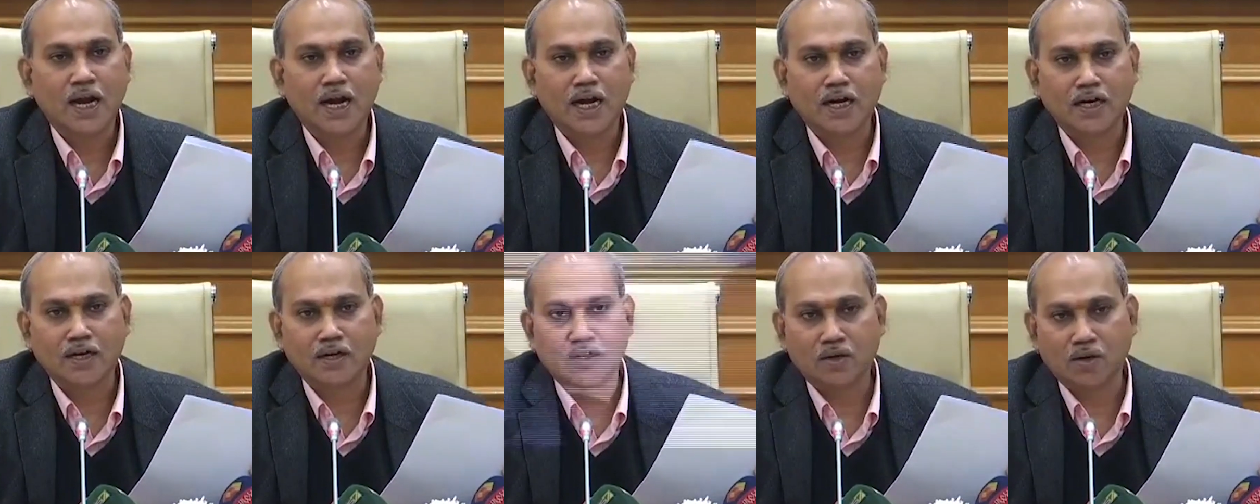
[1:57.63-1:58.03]

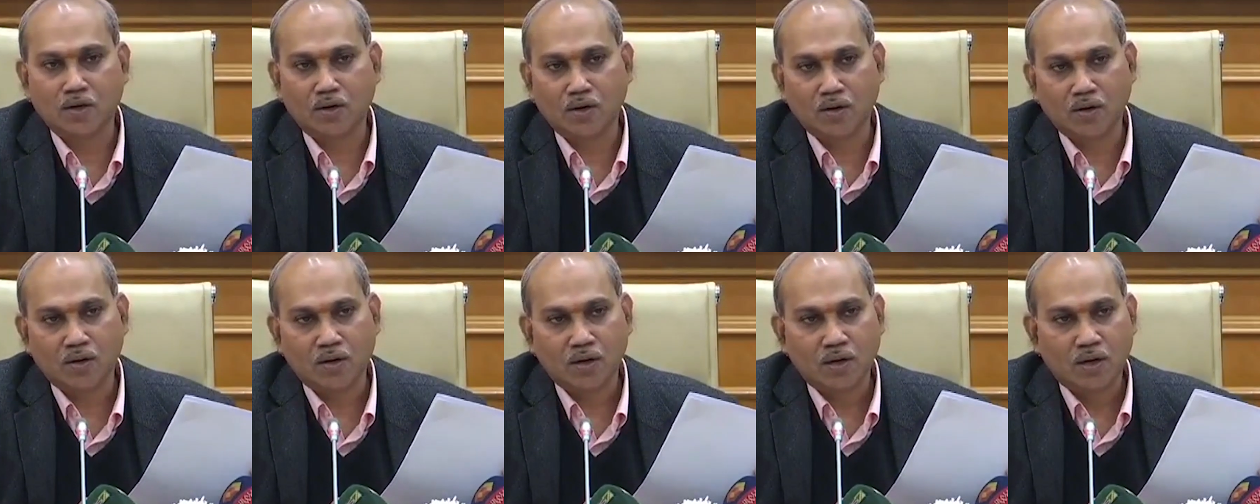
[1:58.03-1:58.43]
And
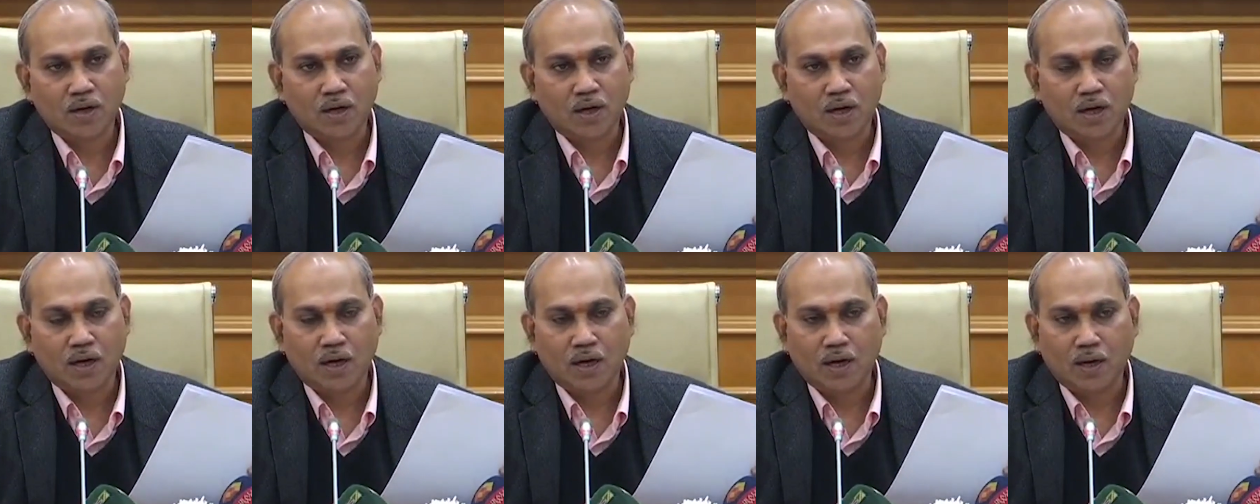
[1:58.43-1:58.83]
on
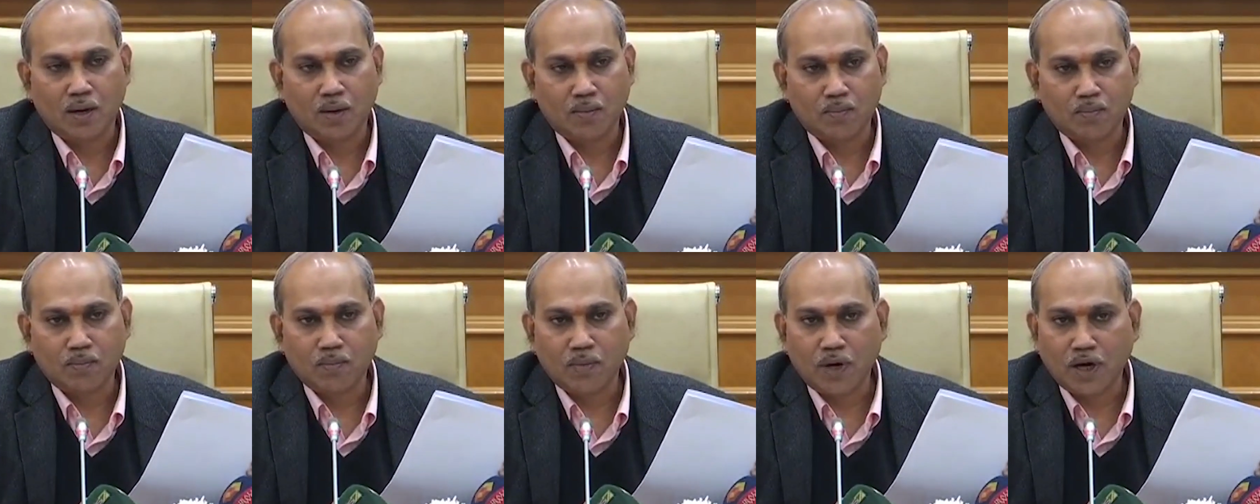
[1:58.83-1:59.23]

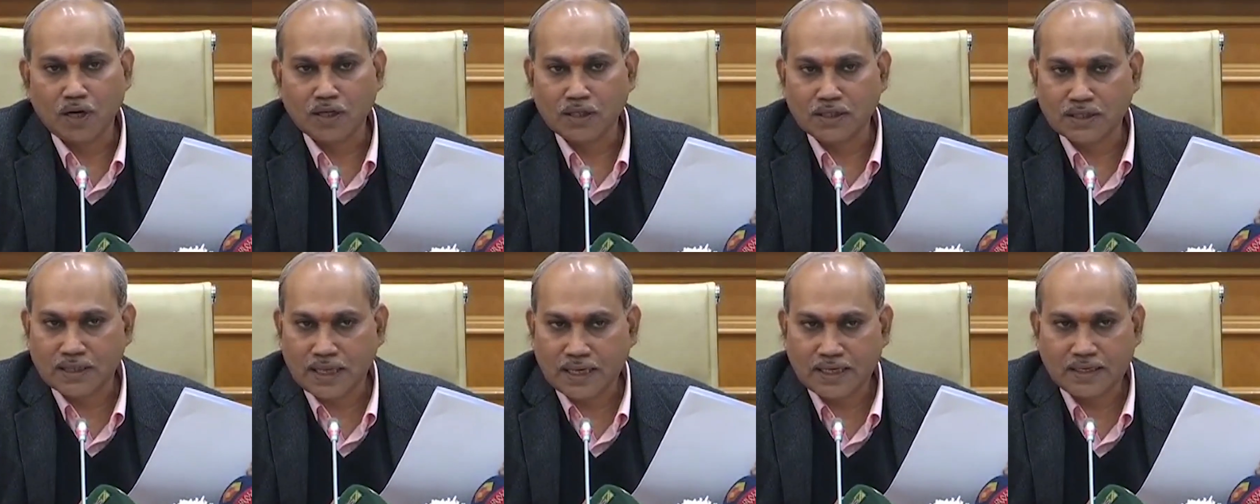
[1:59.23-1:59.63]

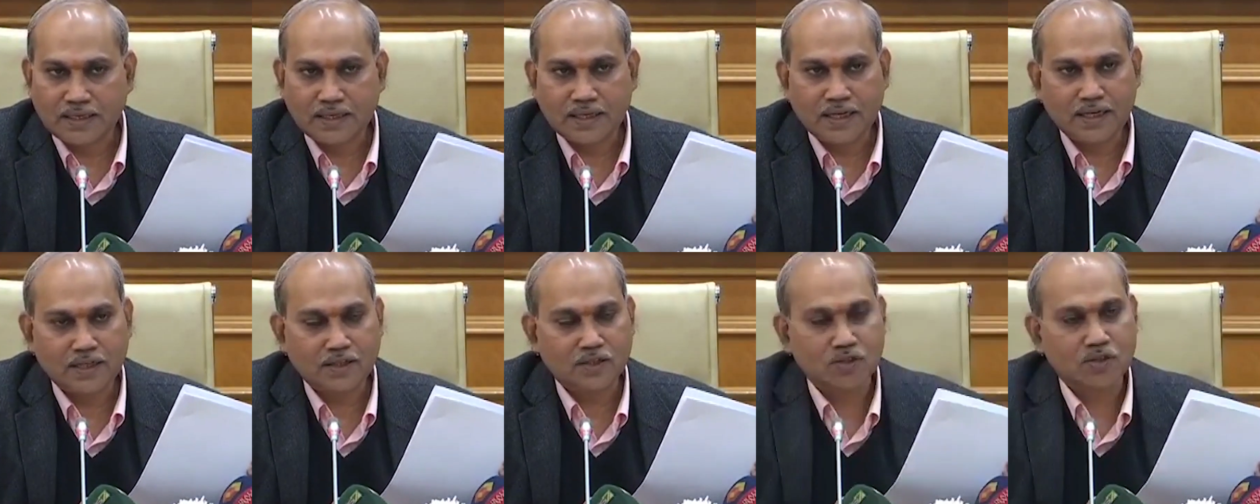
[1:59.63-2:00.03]

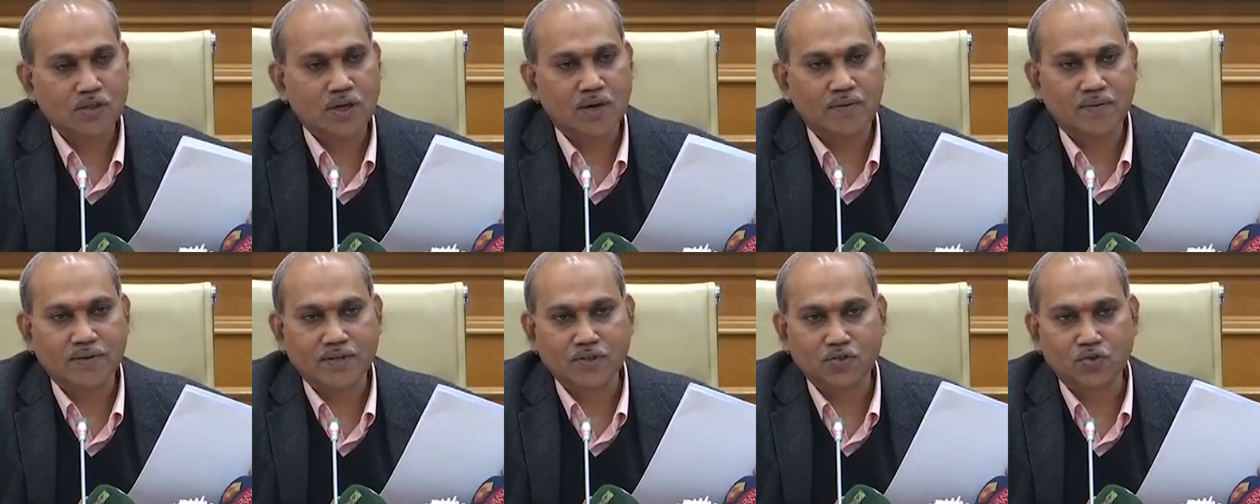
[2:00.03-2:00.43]

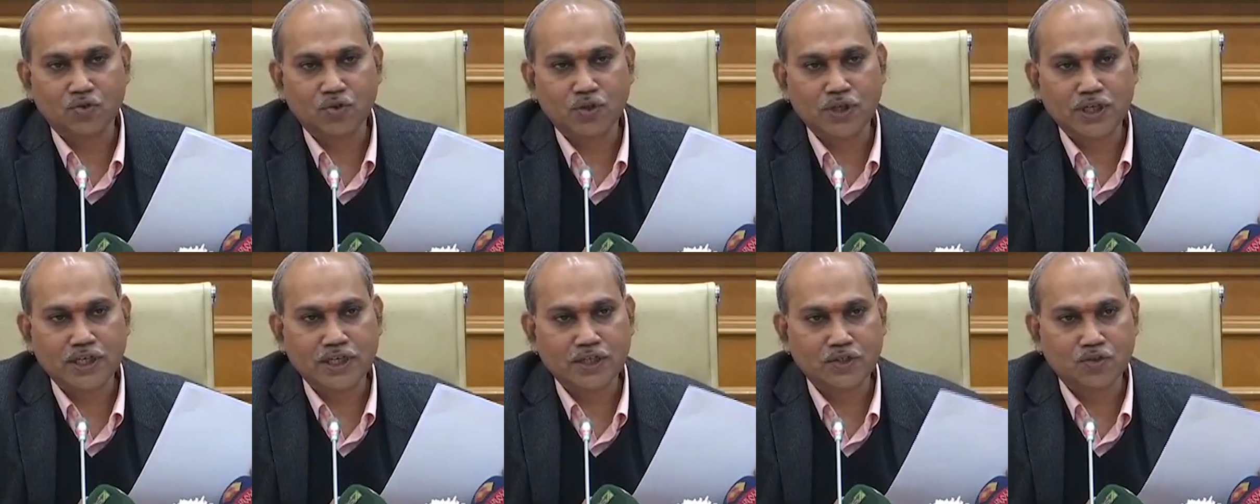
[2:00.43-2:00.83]
30th, our
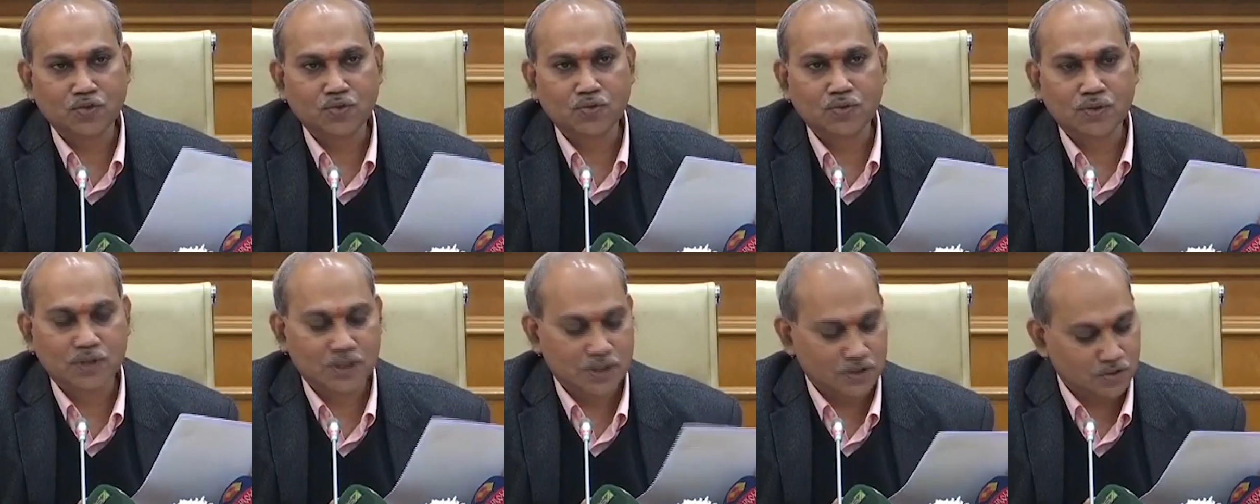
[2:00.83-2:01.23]
jury
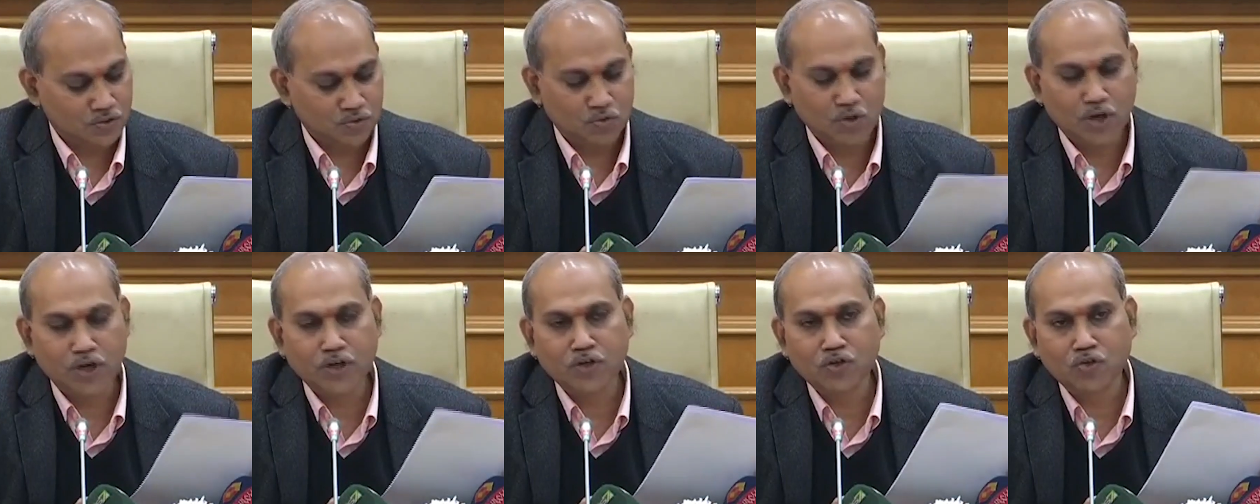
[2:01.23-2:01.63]

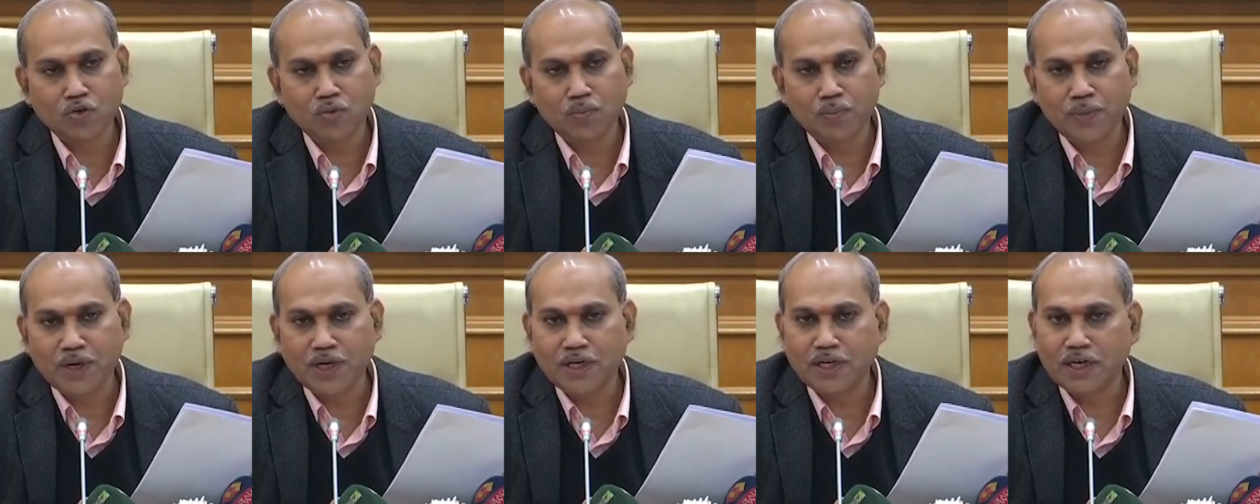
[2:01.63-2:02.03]
is going
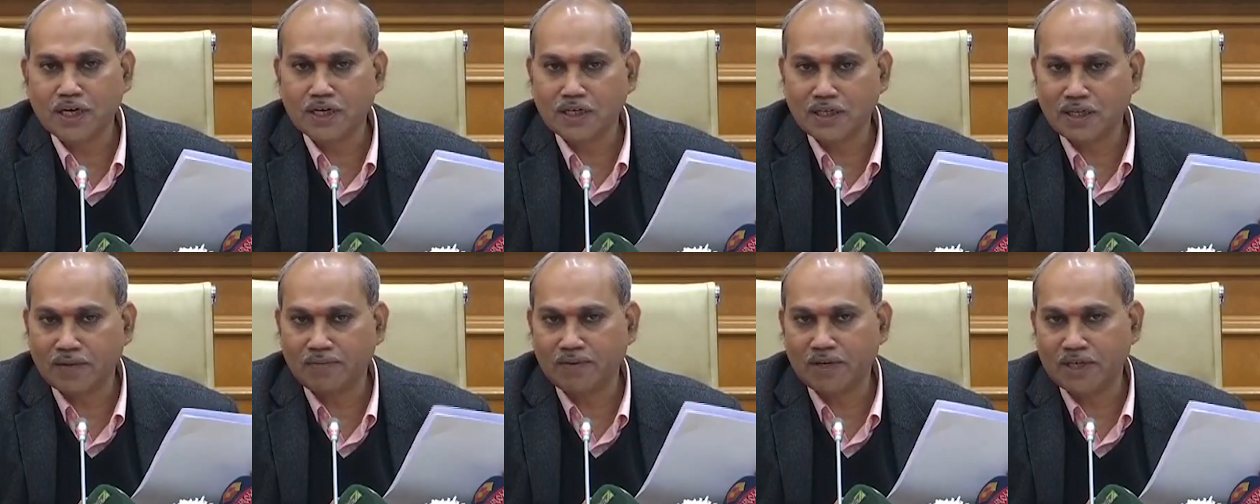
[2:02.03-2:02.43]
to meet
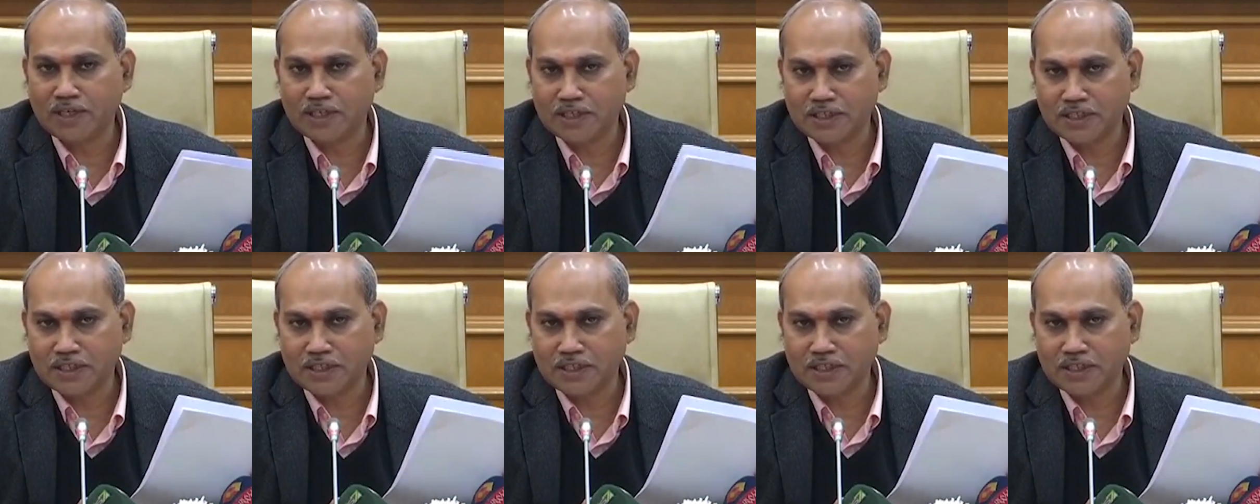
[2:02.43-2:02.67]
and they will